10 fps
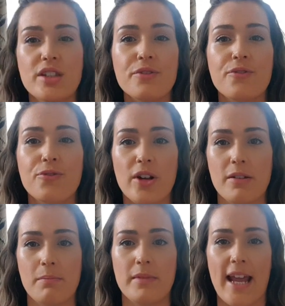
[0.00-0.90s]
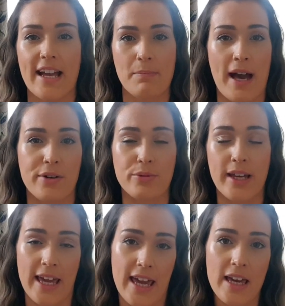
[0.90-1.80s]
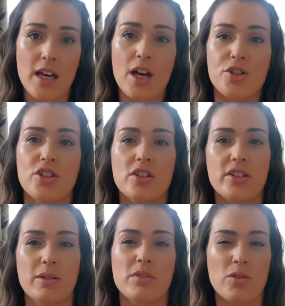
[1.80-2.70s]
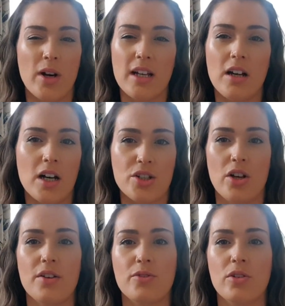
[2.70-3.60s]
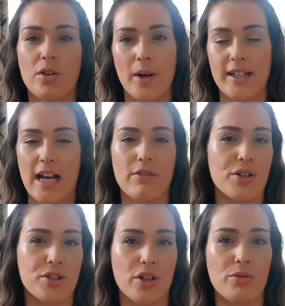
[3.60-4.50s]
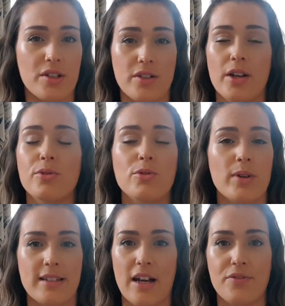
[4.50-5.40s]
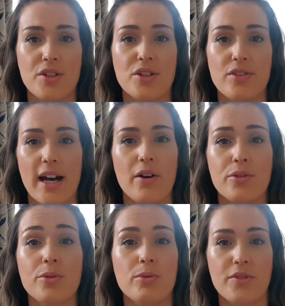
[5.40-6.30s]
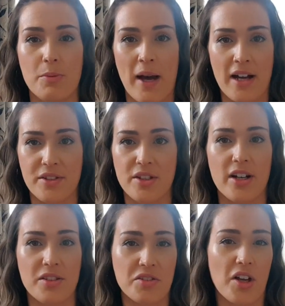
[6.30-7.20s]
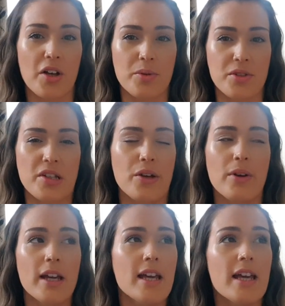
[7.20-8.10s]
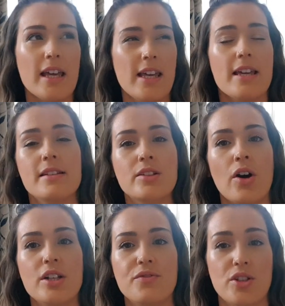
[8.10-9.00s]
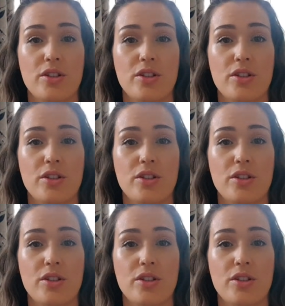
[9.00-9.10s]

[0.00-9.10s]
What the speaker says: the front neck panel here, just because it was quite large. I've got quite narrow shoulders. I always have to do that on all of the patterns that I sew. So it is kind of just